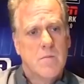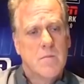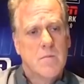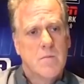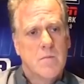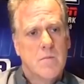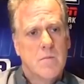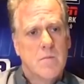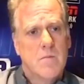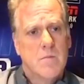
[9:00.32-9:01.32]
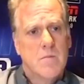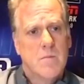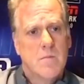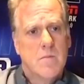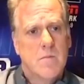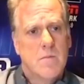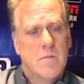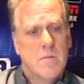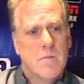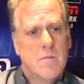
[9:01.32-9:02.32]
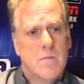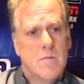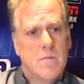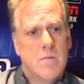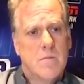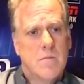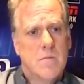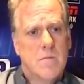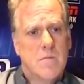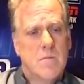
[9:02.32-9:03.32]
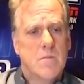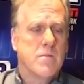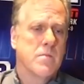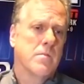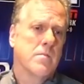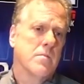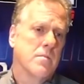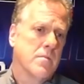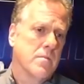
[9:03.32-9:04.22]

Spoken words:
This person isn't speaking.